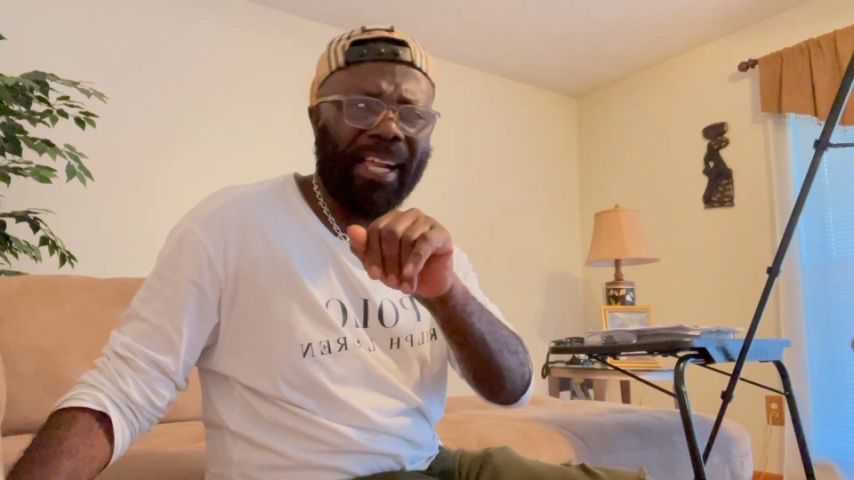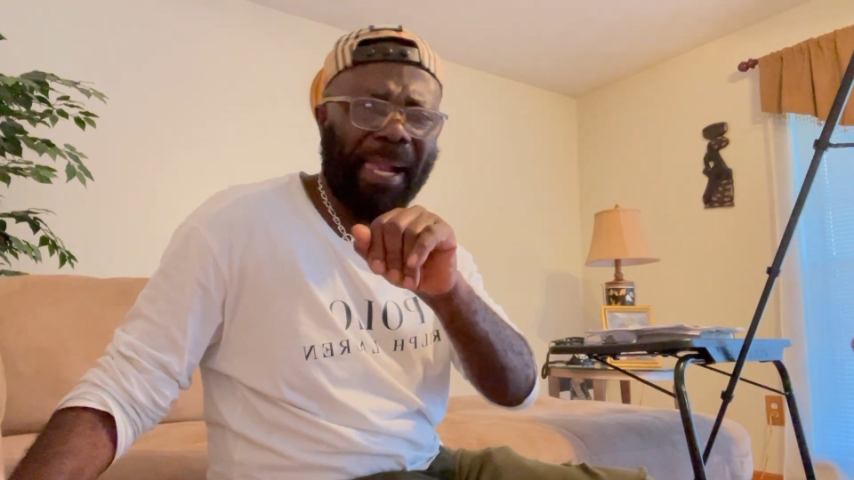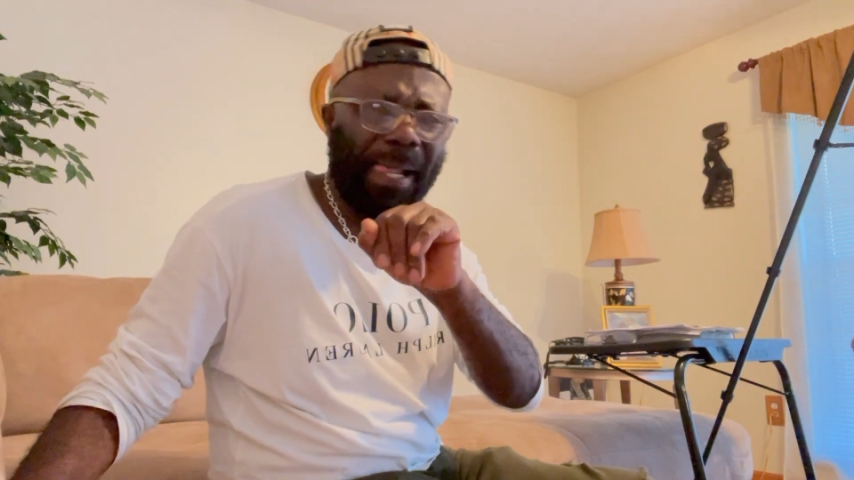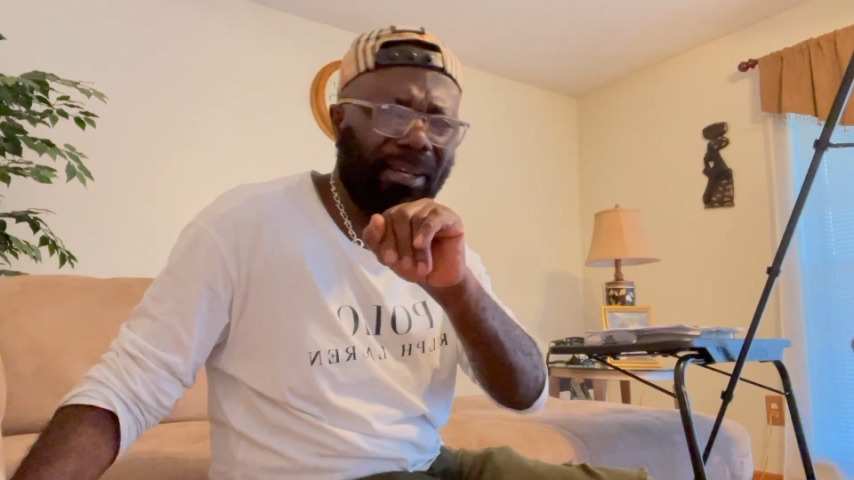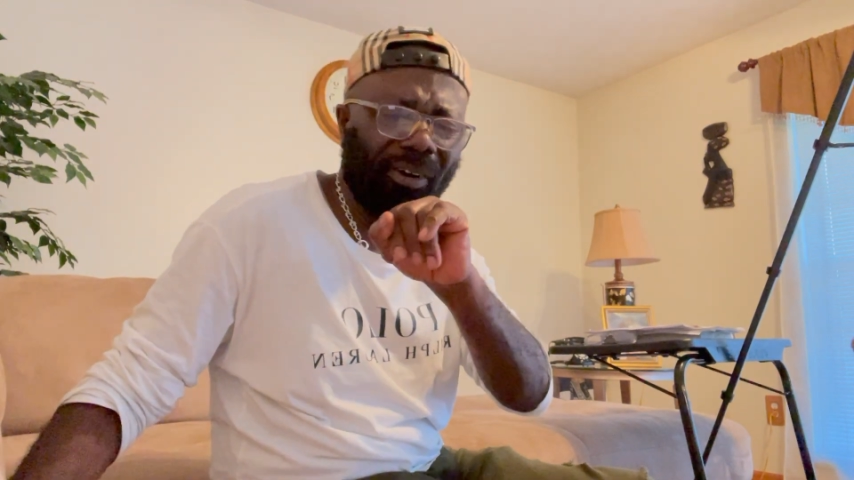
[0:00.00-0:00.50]

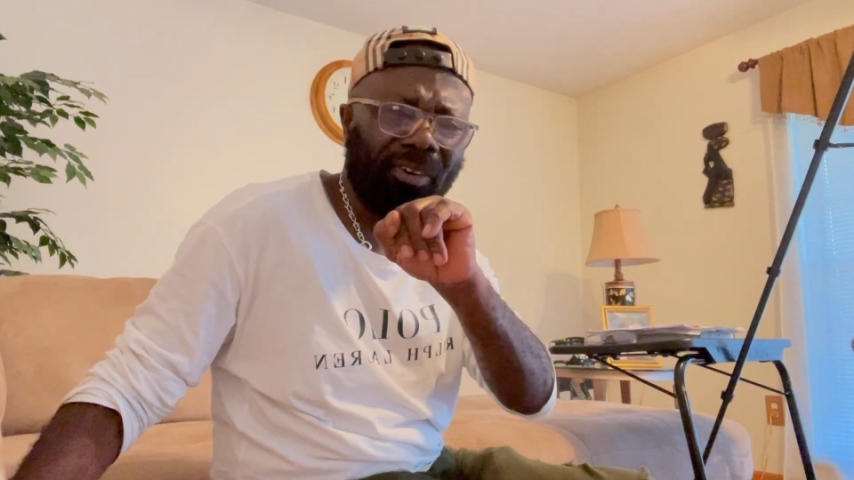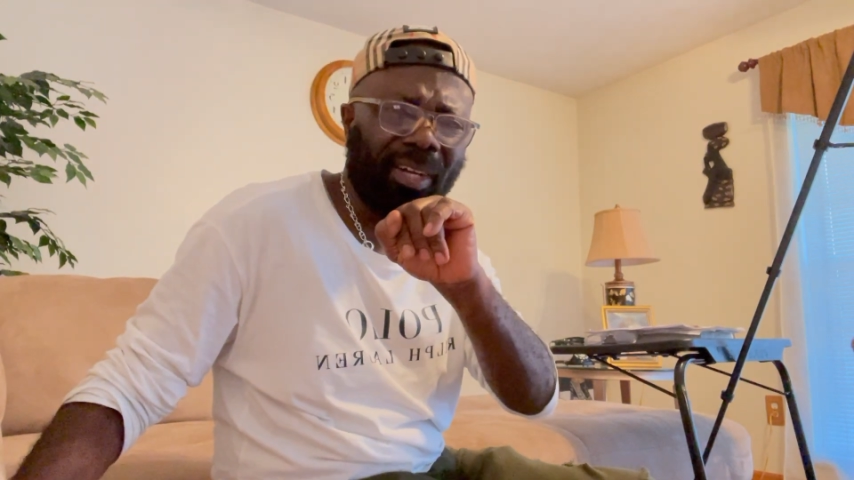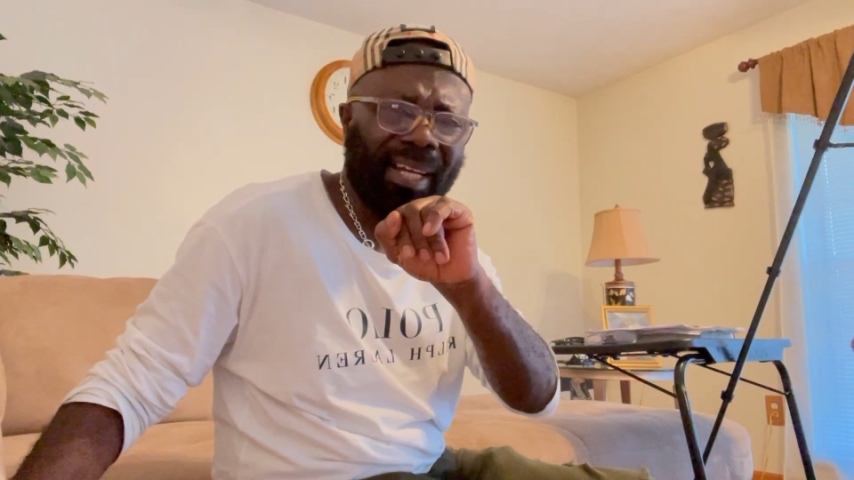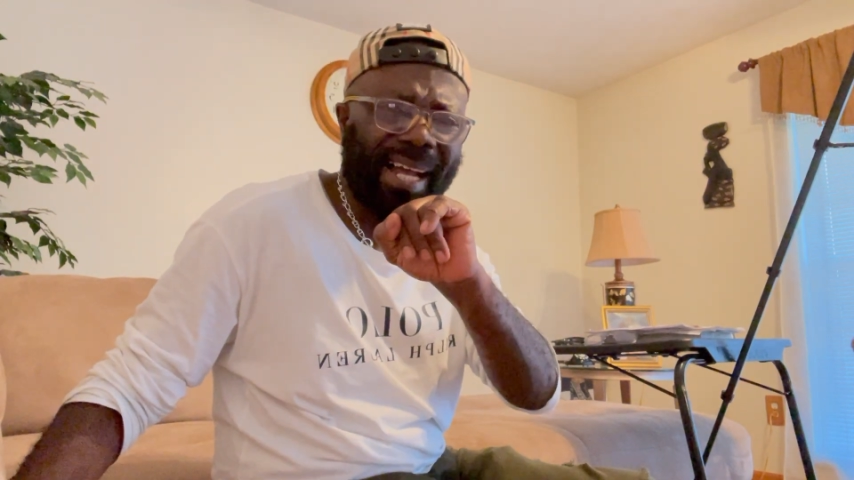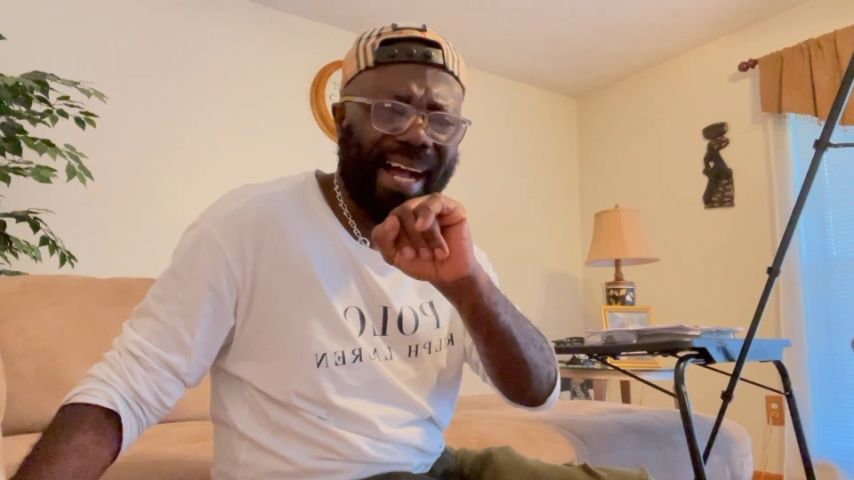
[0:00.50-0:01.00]
you
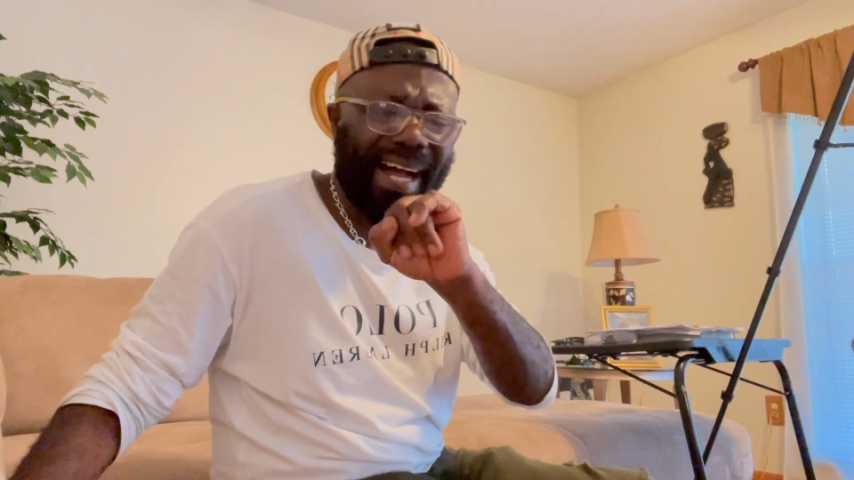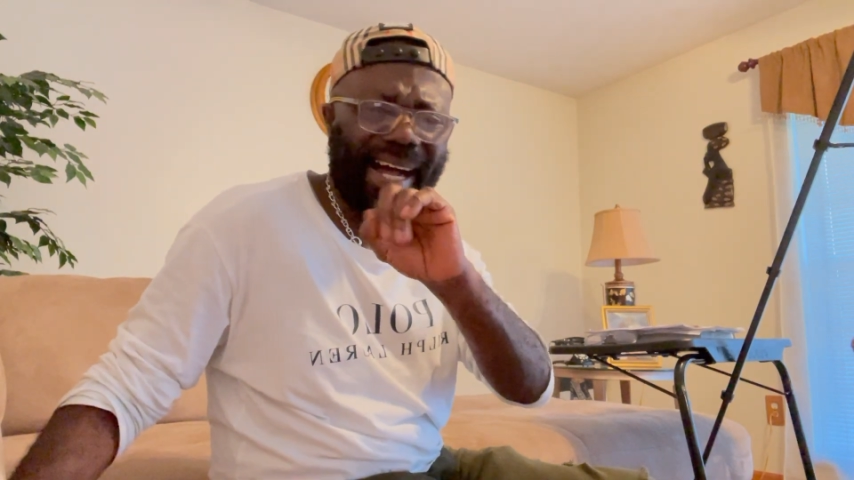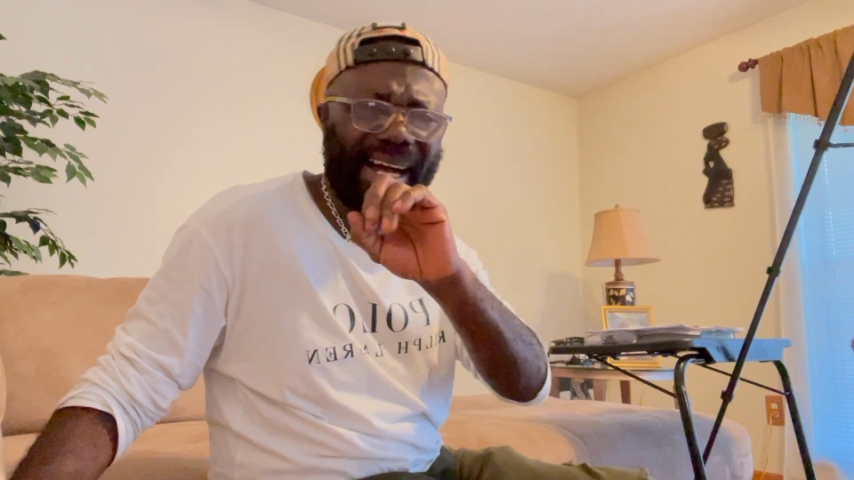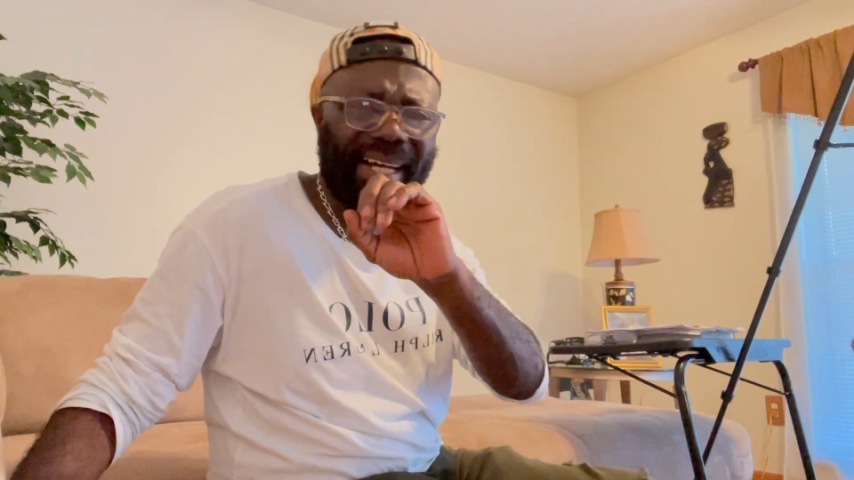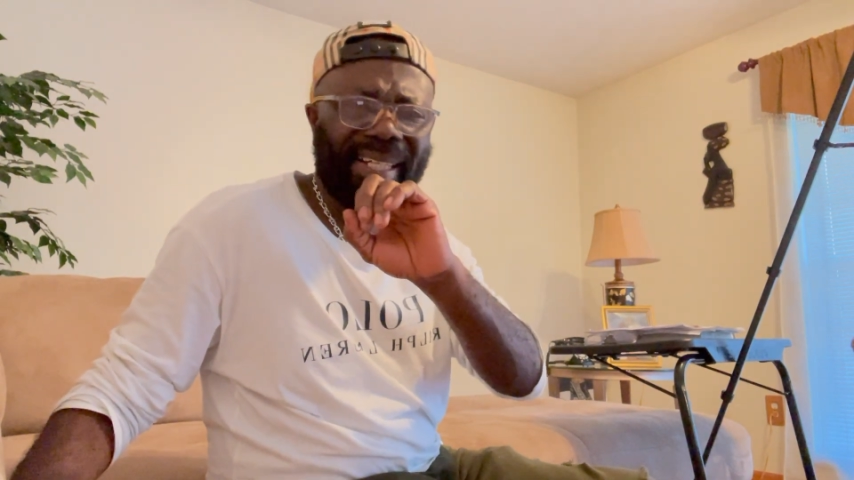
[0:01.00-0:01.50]

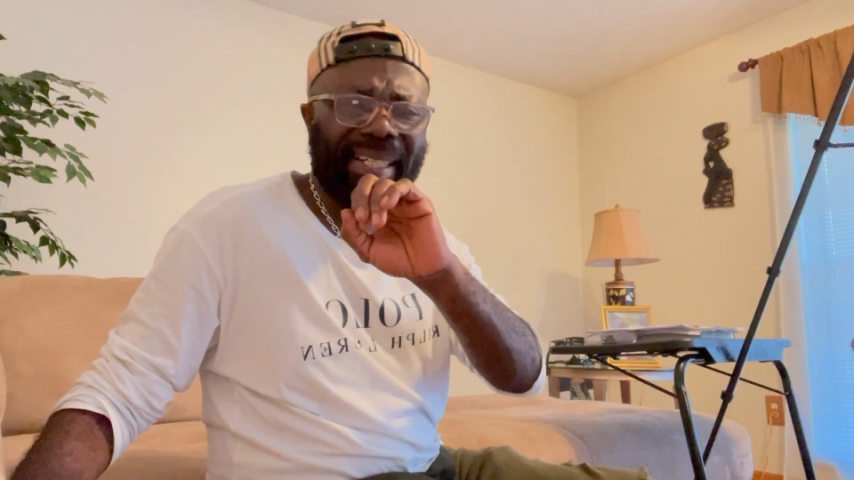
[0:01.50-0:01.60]
know,